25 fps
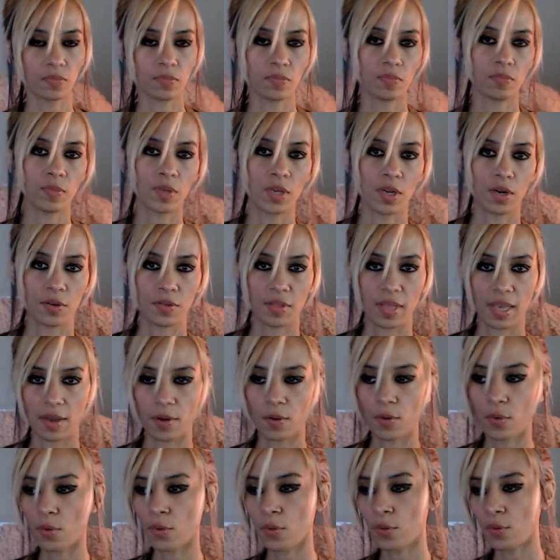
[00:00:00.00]
you know, that
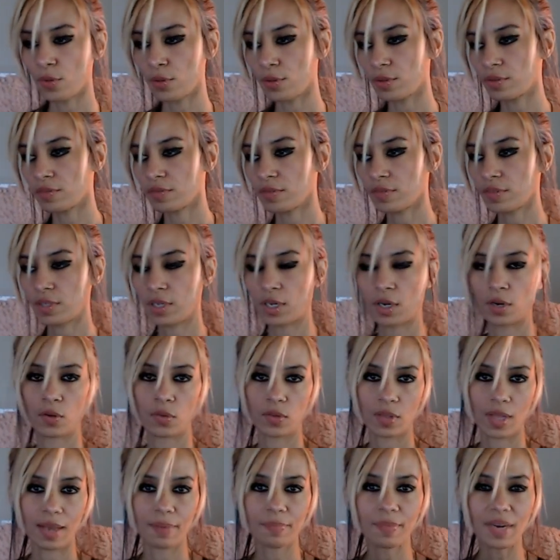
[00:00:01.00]
whole, you know,
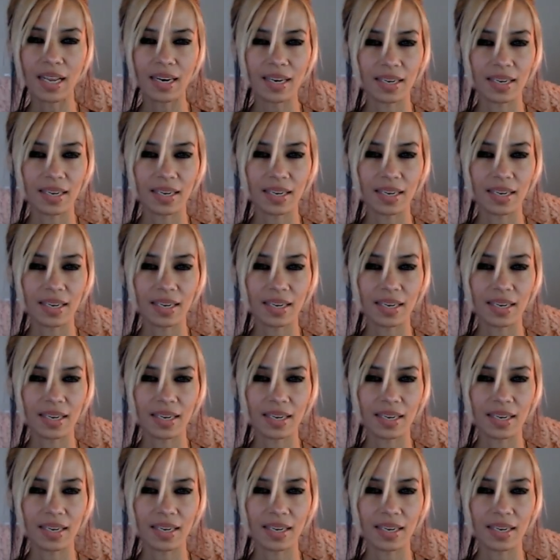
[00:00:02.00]
I'm not